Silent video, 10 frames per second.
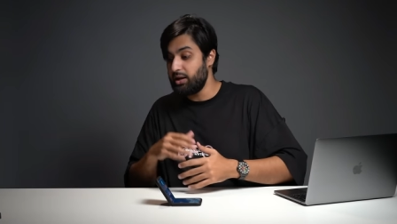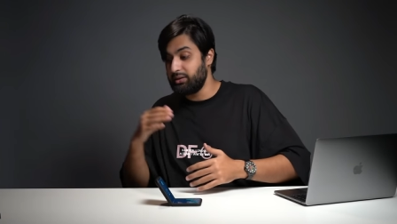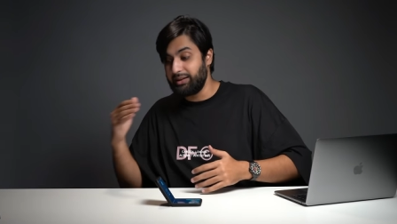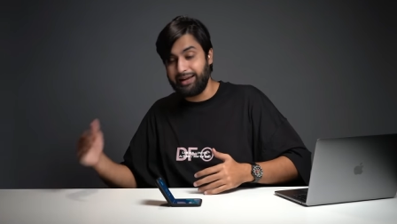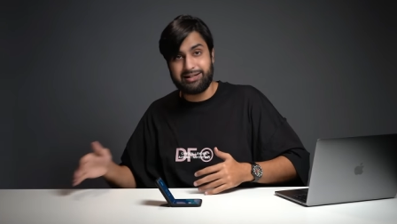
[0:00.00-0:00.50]

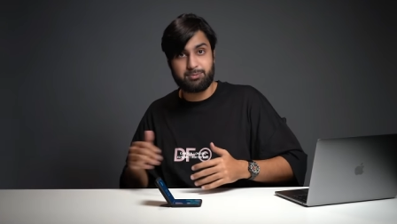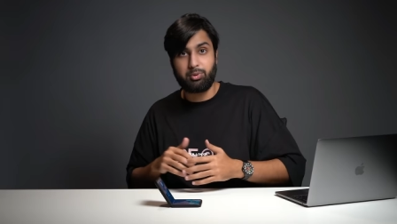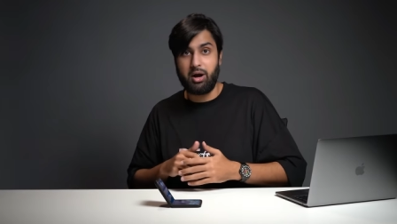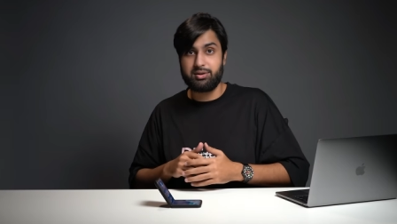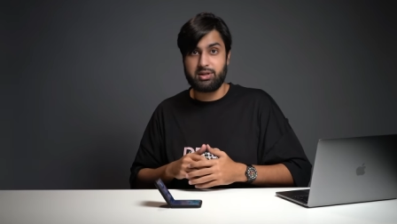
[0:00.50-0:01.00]
latest
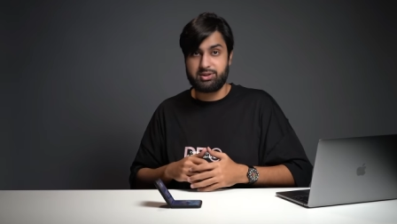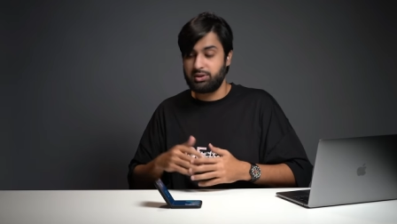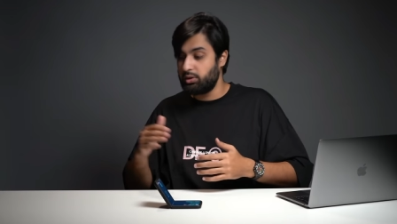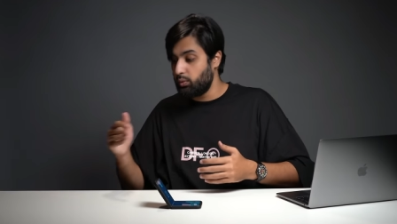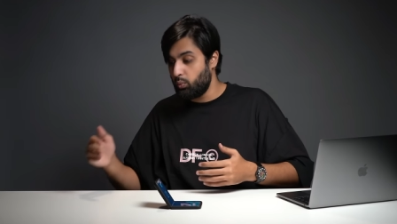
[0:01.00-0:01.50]

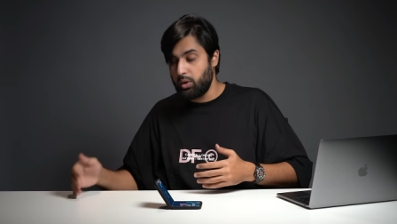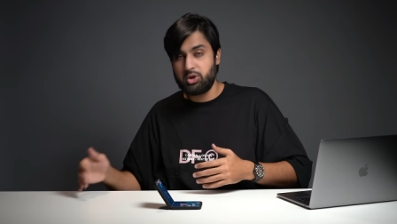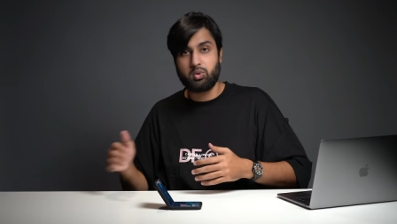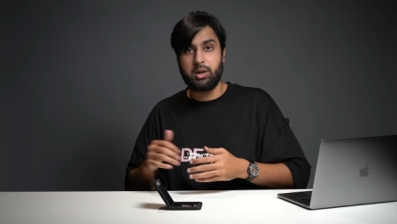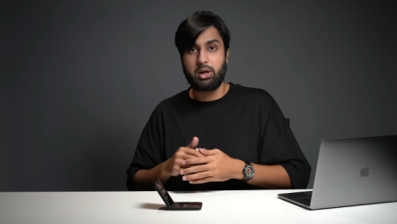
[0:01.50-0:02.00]
processor,
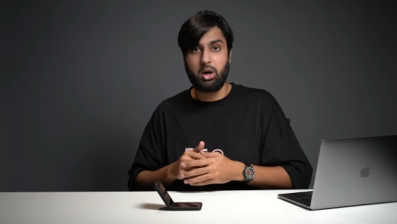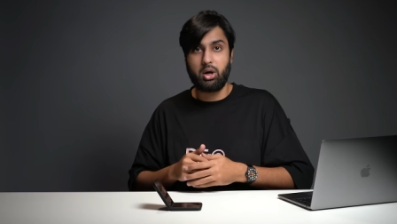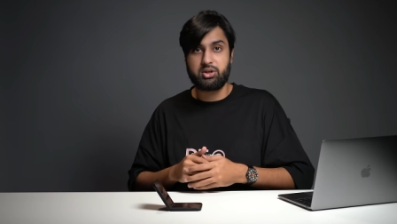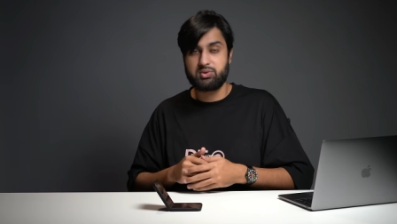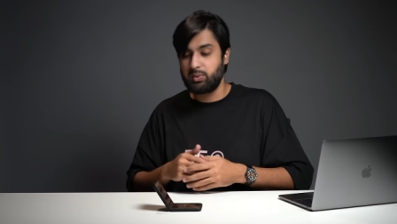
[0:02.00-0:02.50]
120 hertz.